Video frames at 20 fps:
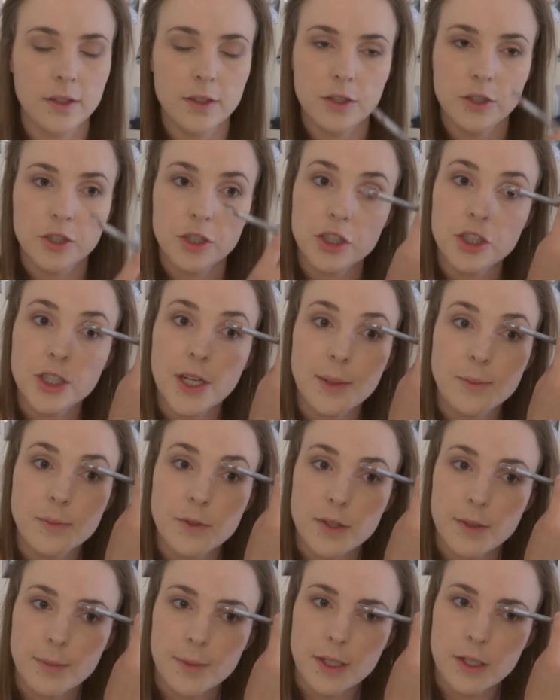shape to
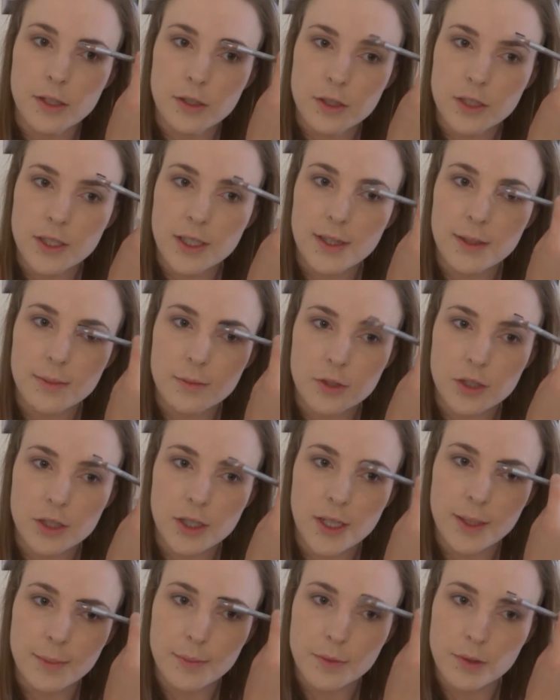them. I don't get them
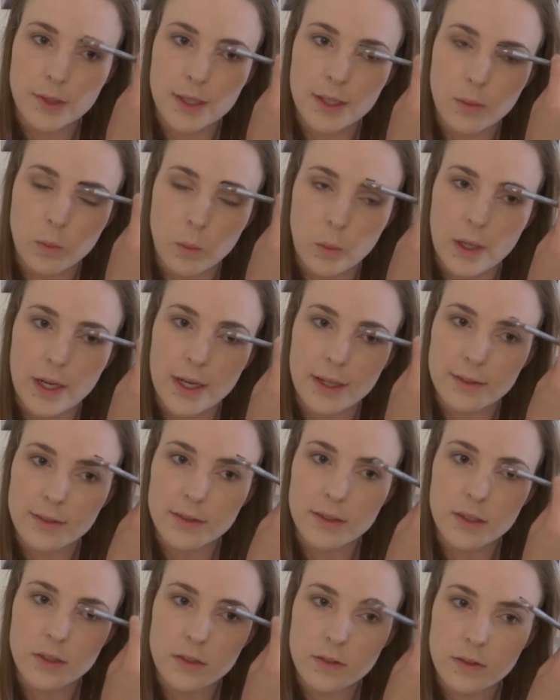shaped or like waxed,
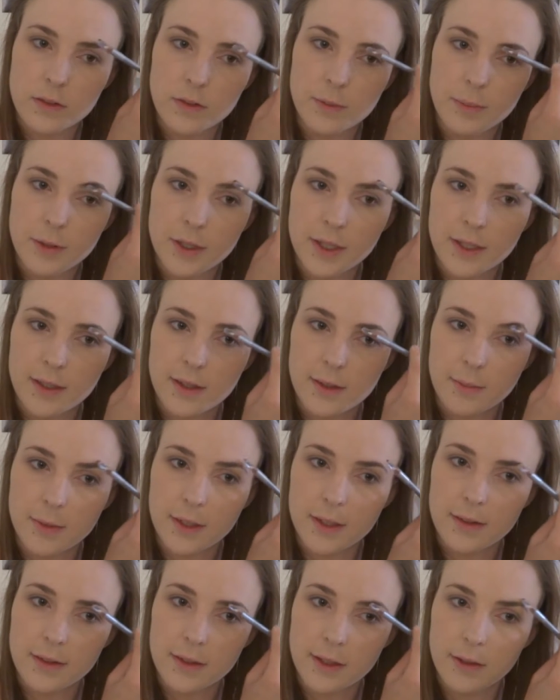I just sort of pluck them
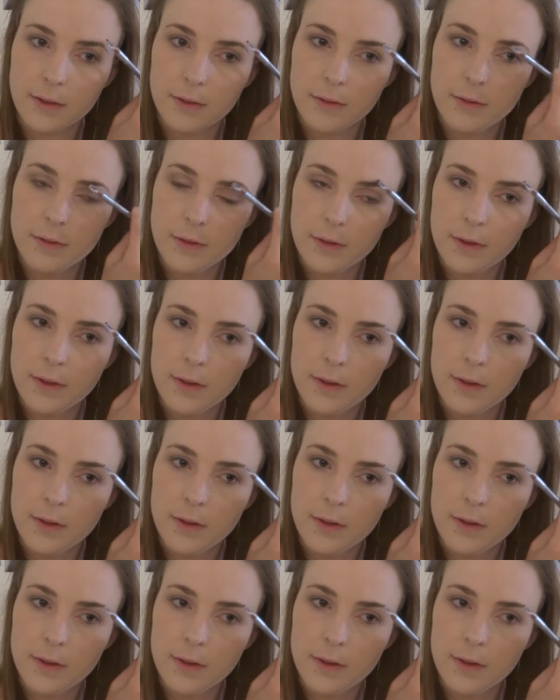myself.